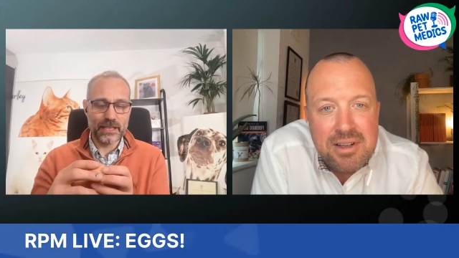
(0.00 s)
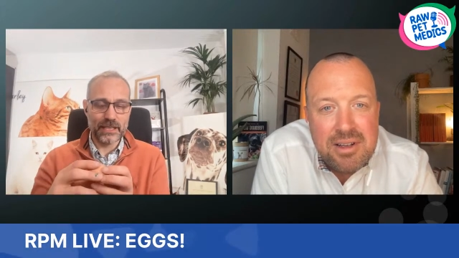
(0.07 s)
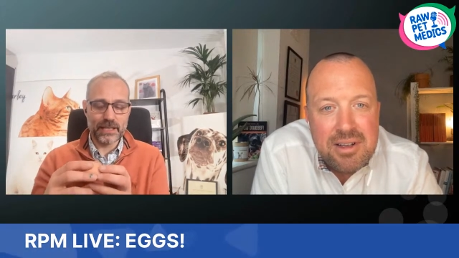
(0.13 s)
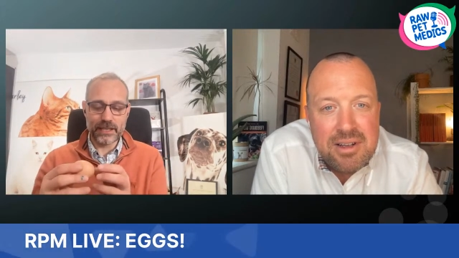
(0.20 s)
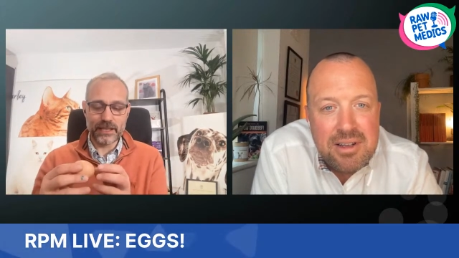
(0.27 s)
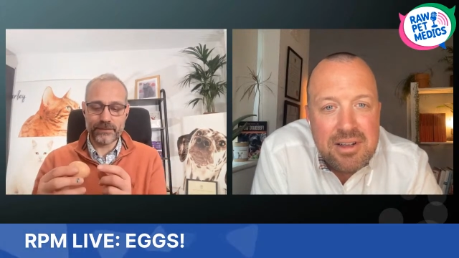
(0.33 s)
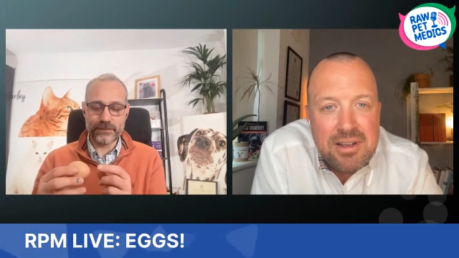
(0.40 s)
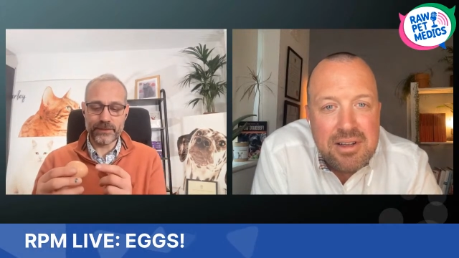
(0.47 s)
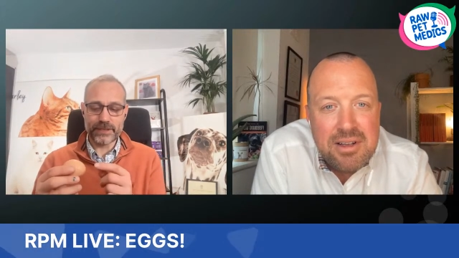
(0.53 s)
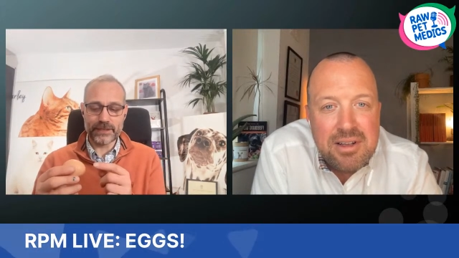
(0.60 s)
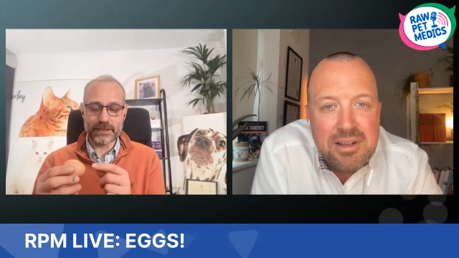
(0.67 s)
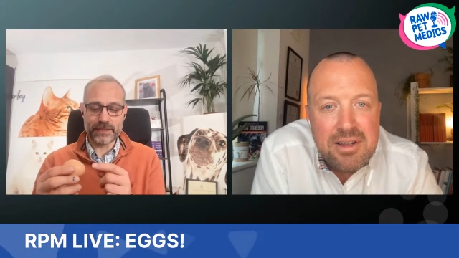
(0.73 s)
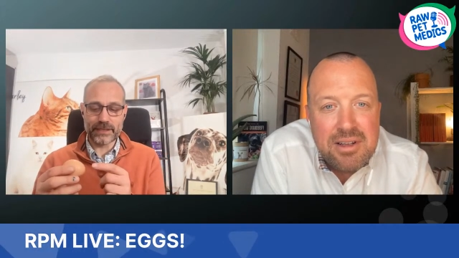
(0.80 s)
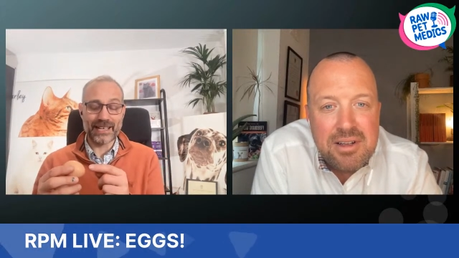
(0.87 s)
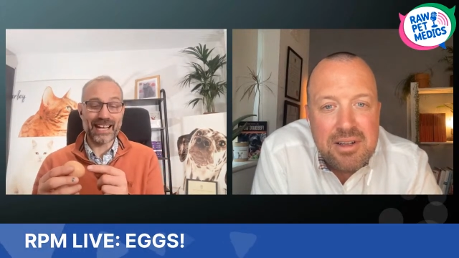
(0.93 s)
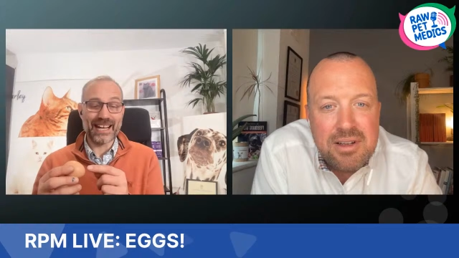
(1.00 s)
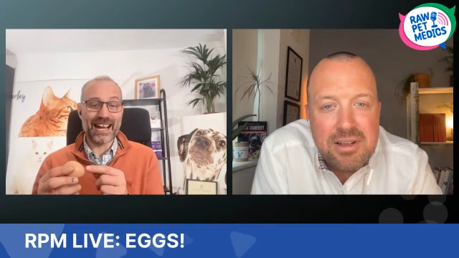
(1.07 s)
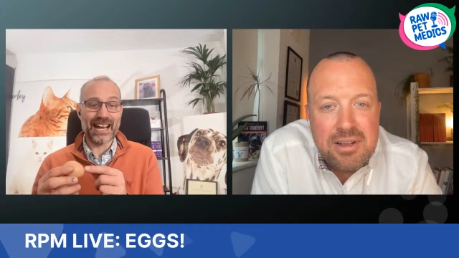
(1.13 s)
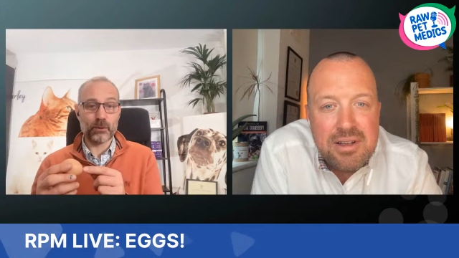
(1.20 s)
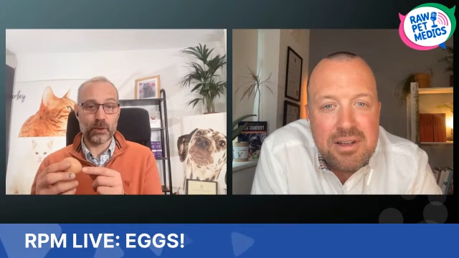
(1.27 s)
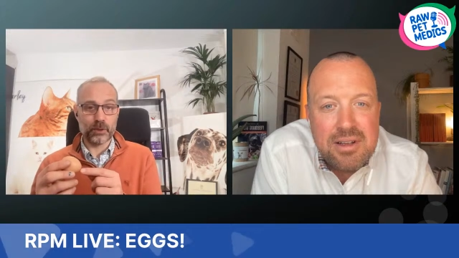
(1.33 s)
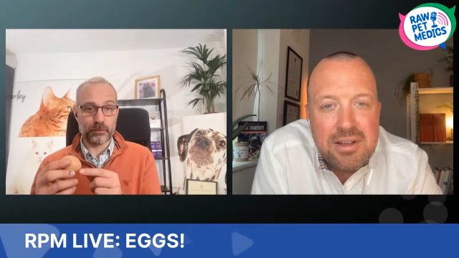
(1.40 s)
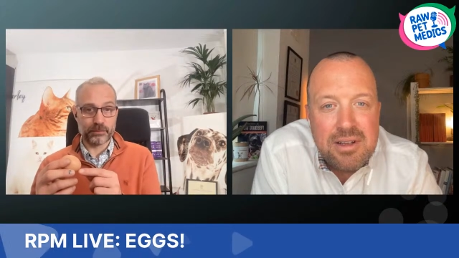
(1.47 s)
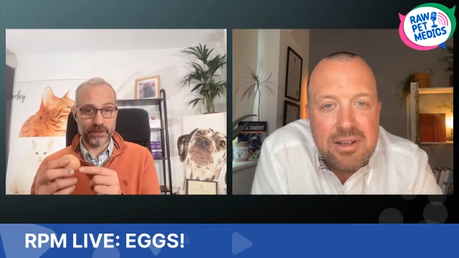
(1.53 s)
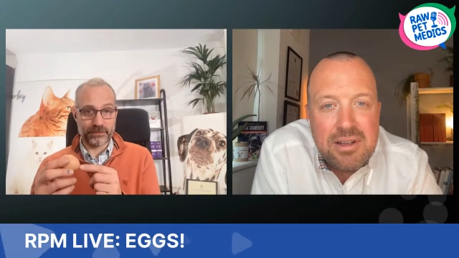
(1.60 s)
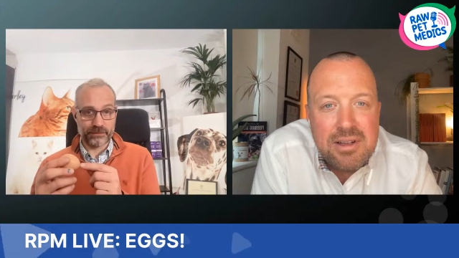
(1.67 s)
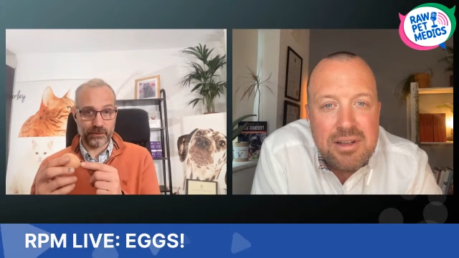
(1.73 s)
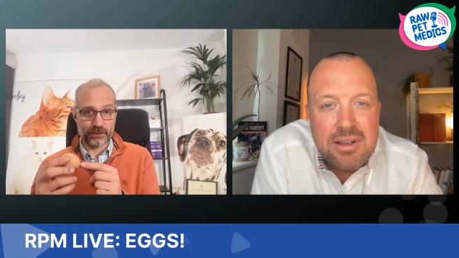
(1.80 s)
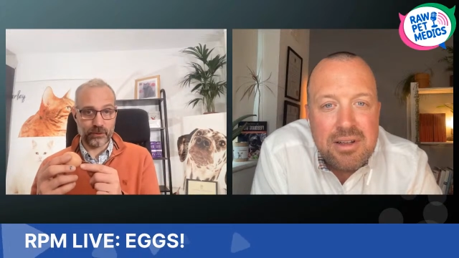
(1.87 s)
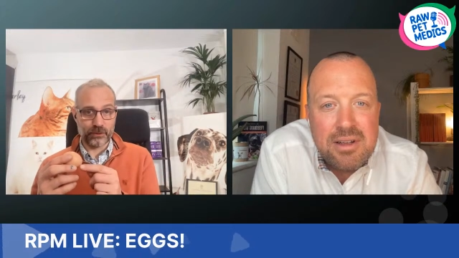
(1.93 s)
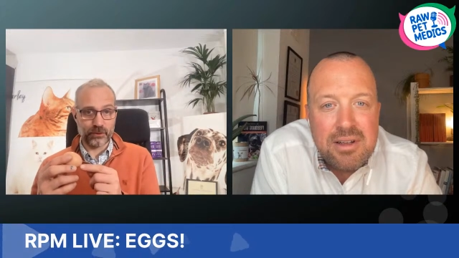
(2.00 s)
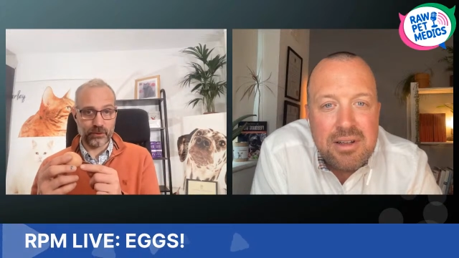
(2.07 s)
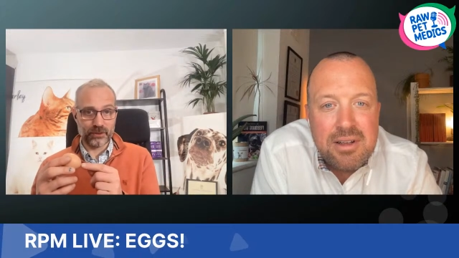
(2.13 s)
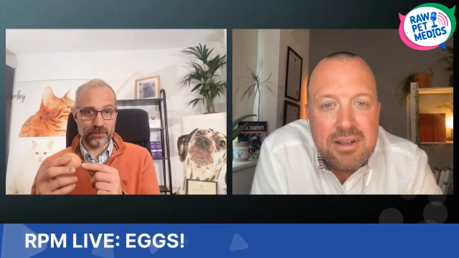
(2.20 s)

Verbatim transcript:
Speaker 1: if you did that an hour before